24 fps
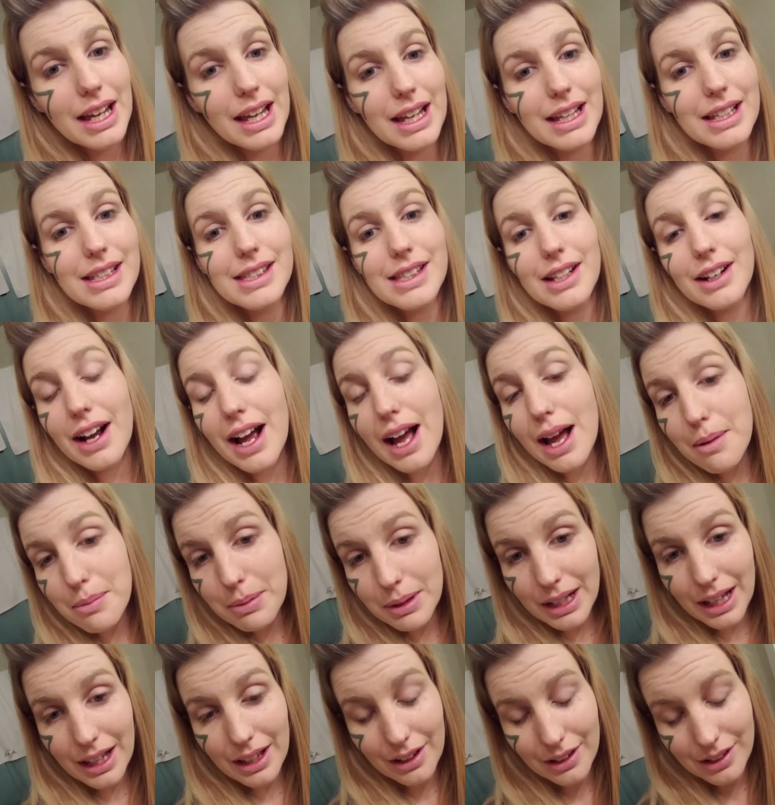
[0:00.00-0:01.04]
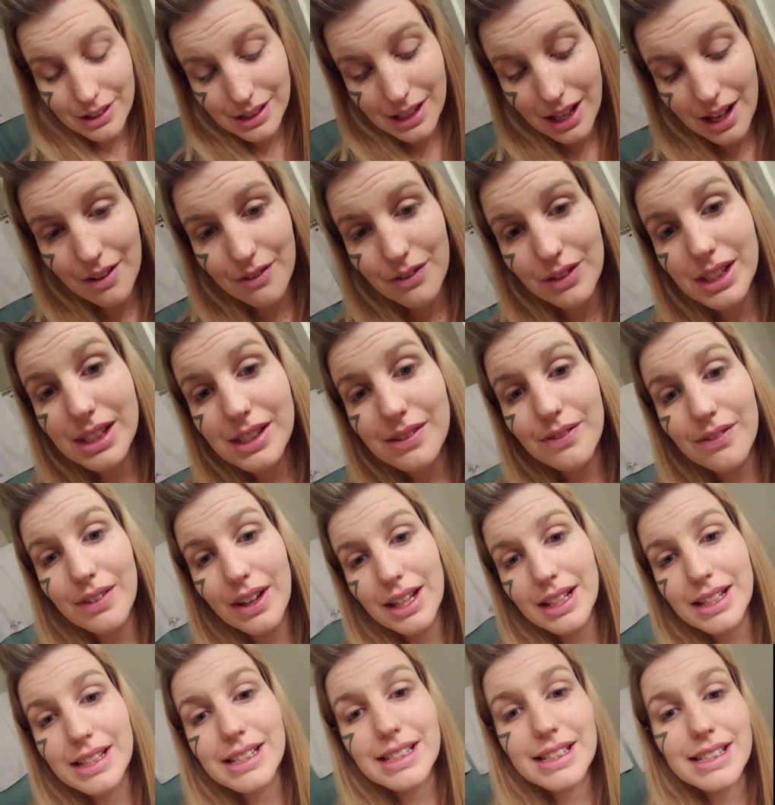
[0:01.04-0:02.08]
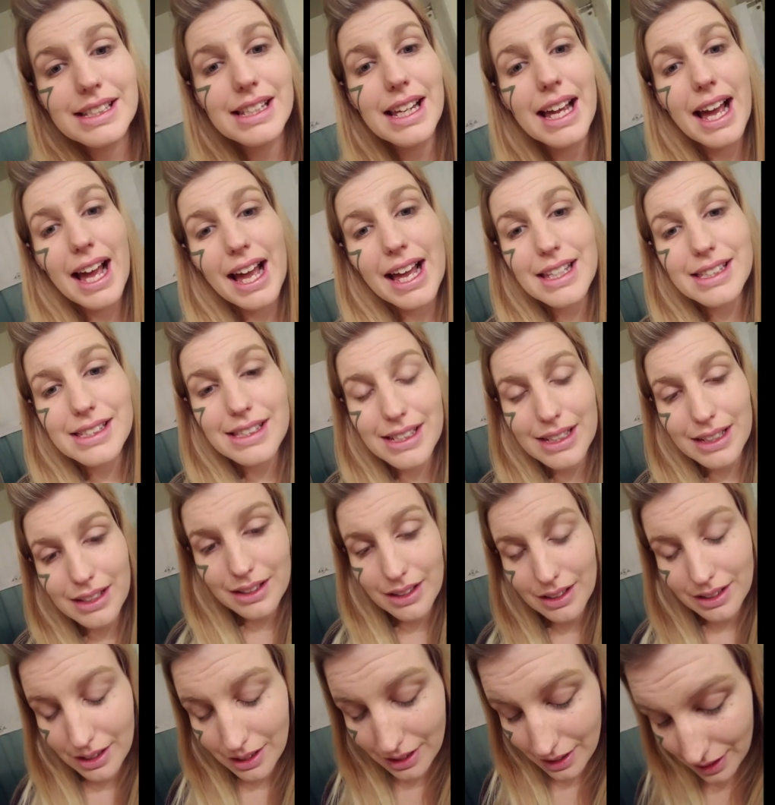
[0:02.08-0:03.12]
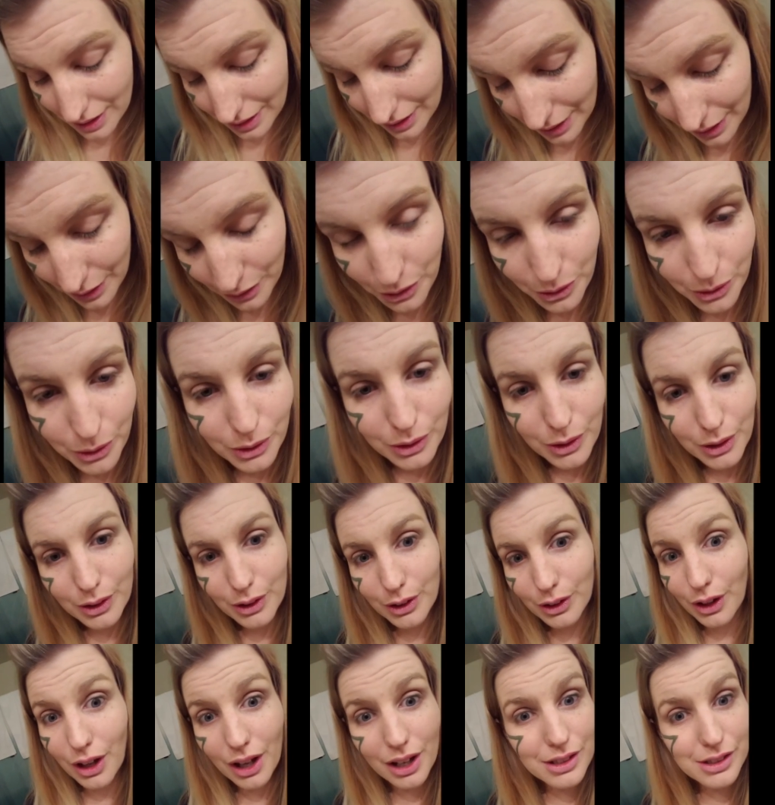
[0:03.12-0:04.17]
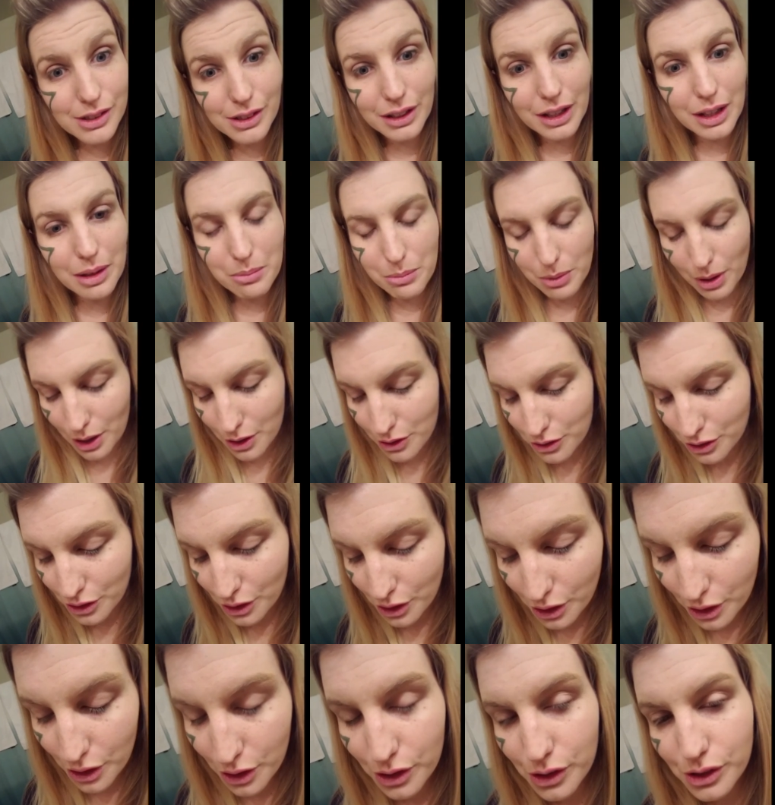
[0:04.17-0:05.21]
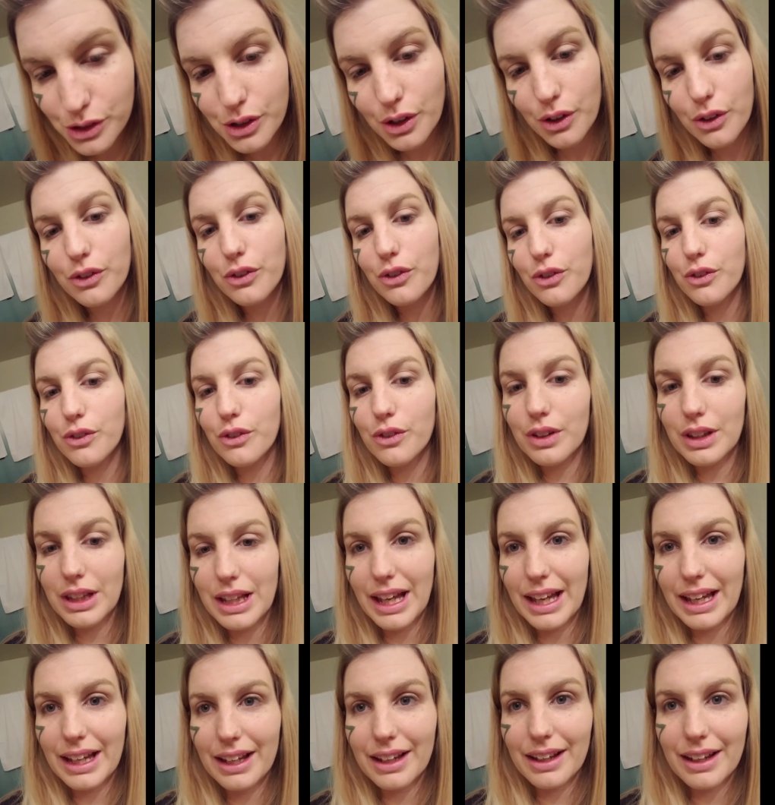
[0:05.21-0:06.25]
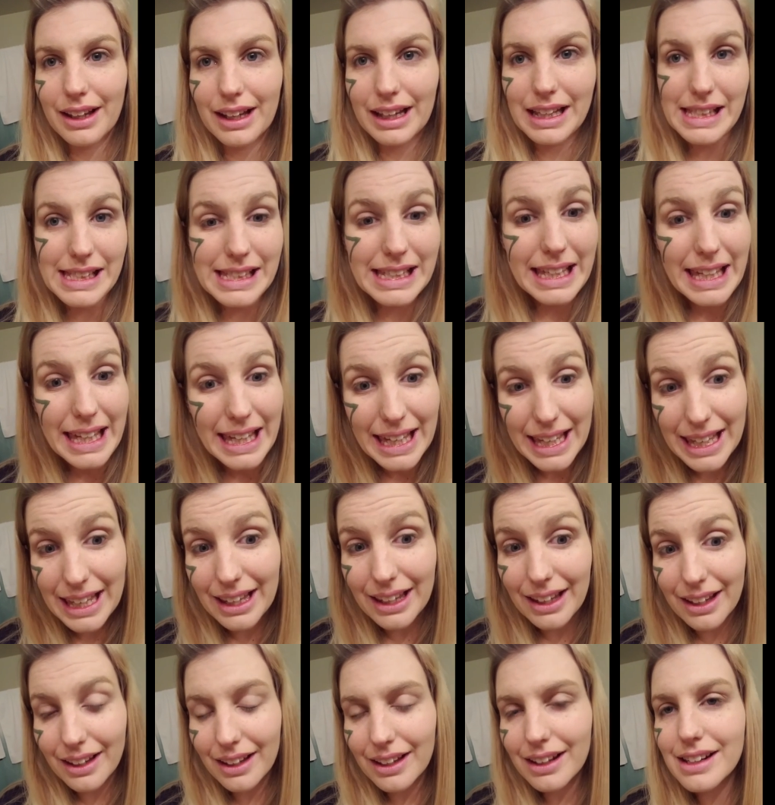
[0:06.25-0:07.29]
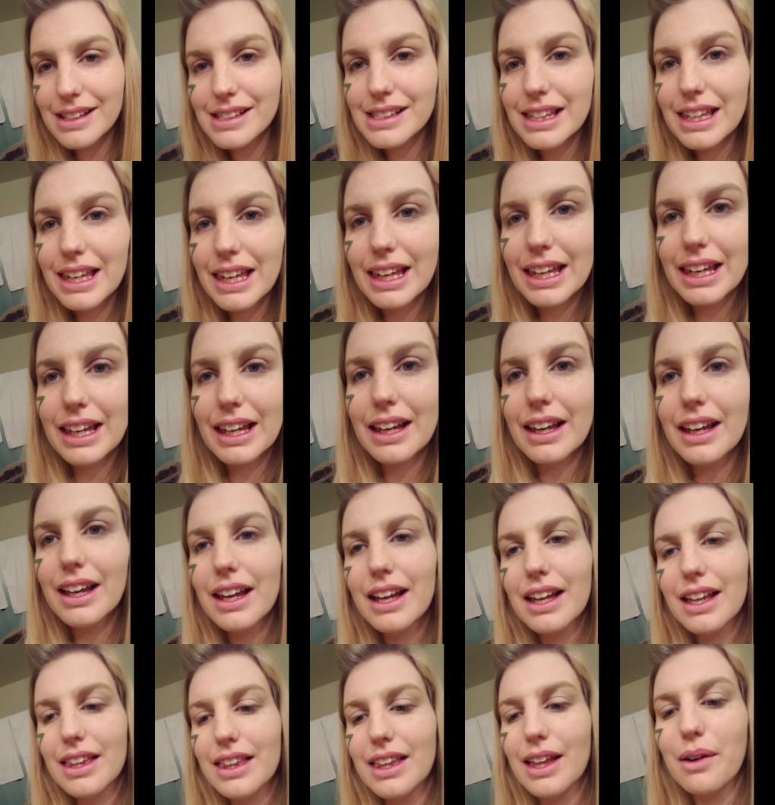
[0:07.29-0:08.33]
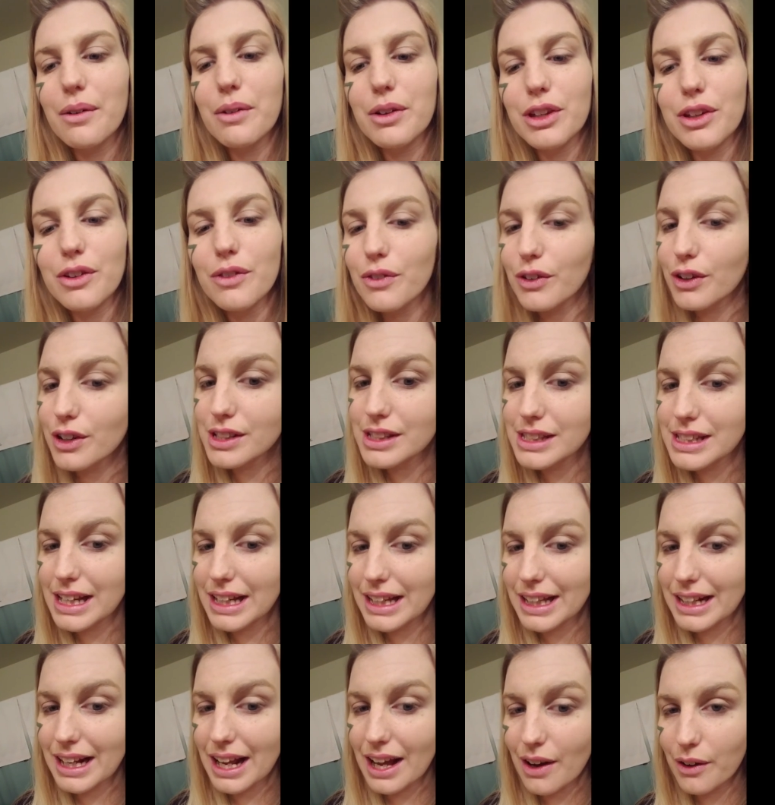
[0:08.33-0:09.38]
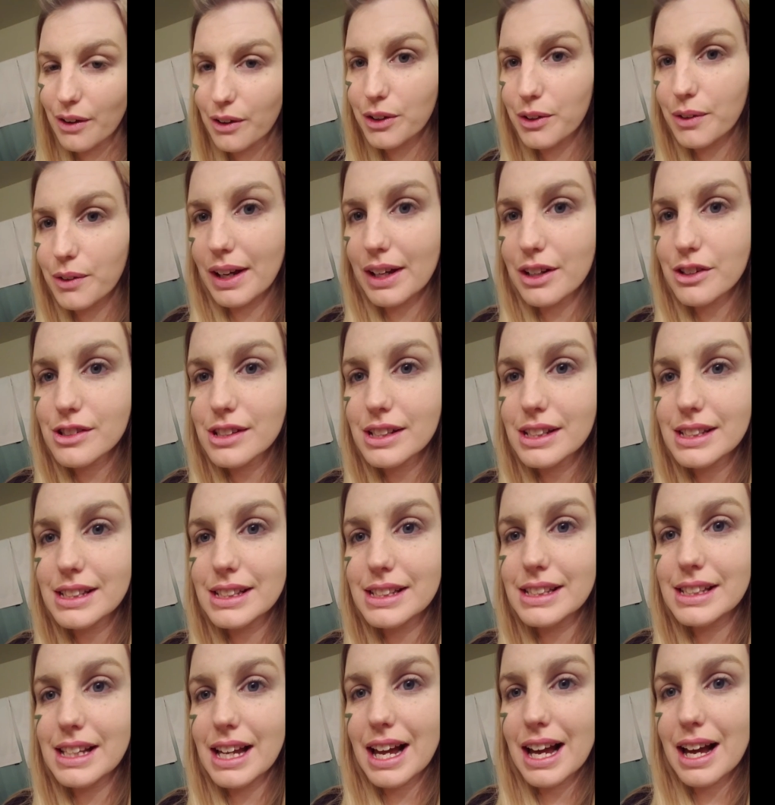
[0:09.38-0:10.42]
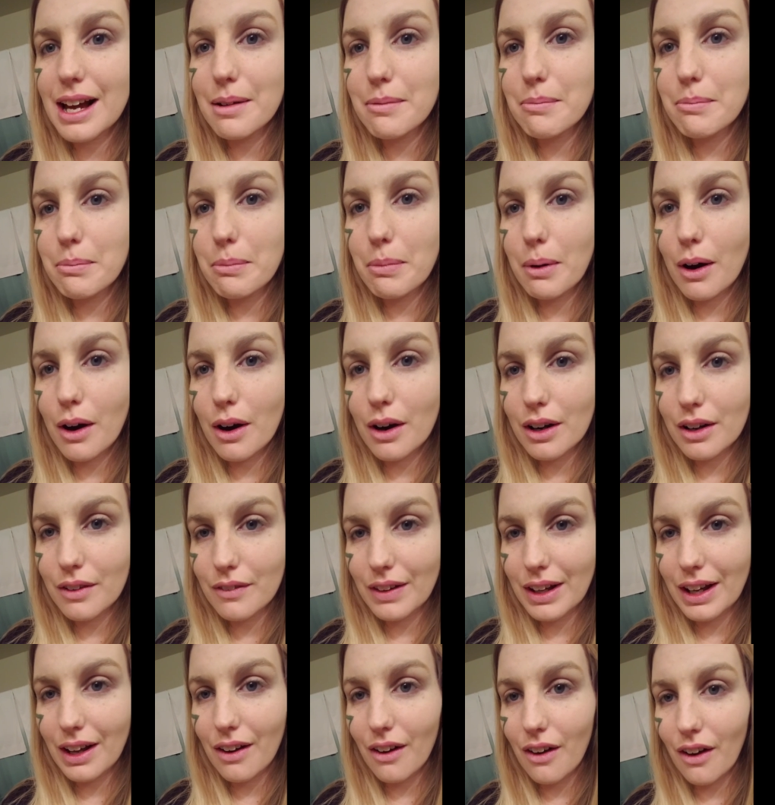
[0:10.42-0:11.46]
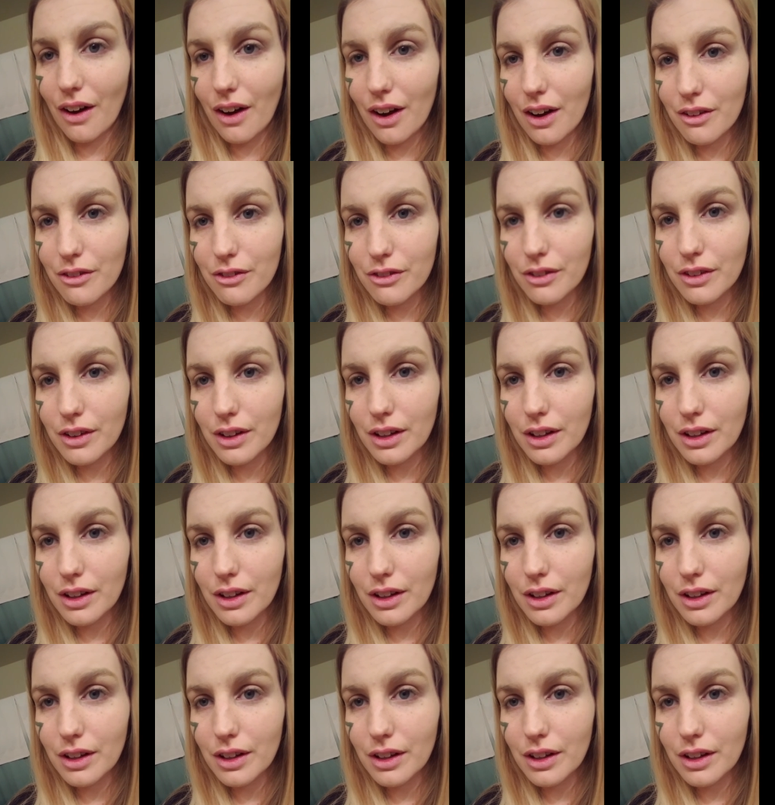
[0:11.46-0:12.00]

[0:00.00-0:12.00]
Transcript: is their applicators have this fantastic little gloss looking brush. So like, it's key, it is key that when you first take it out, you actually dab part of it off,